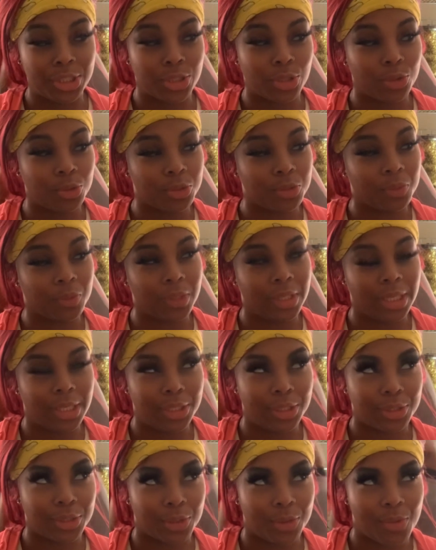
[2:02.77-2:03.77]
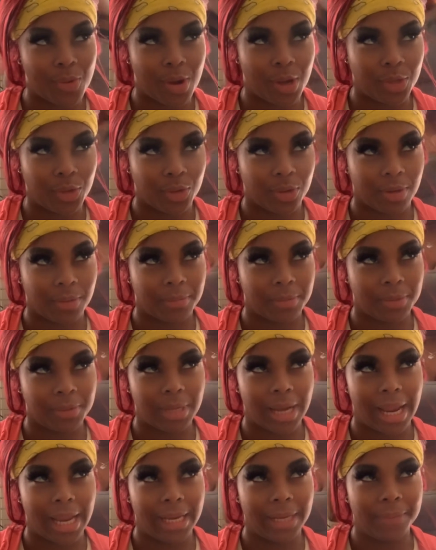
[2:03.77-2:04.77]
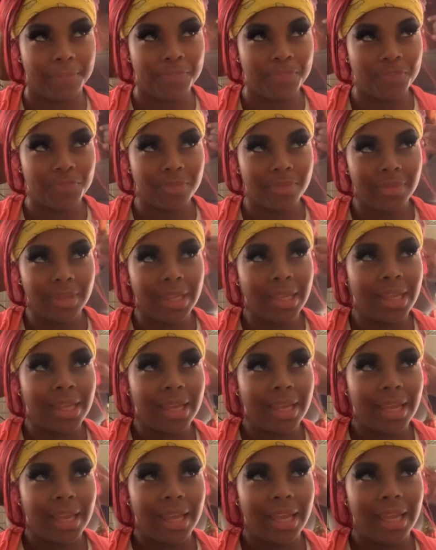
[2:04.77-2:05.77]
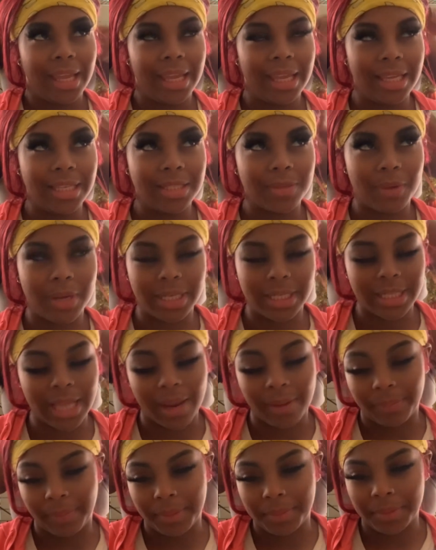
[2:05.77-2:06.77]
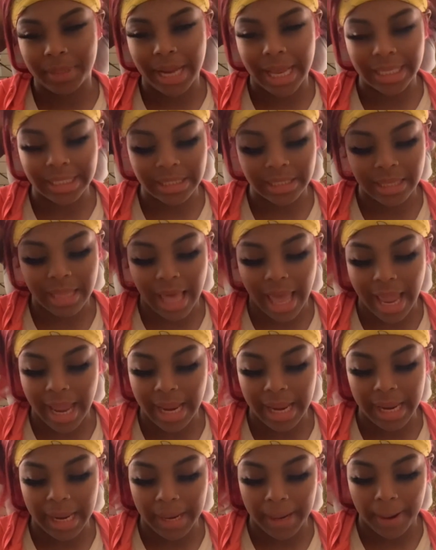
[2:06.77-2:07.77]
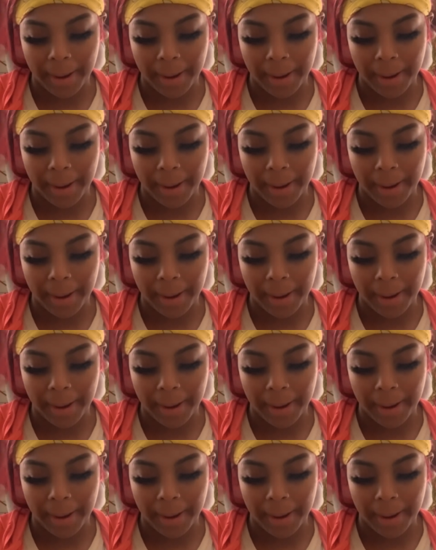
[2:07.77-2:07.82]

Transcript: so sweet. He's so adorable he's one of the type of people that's like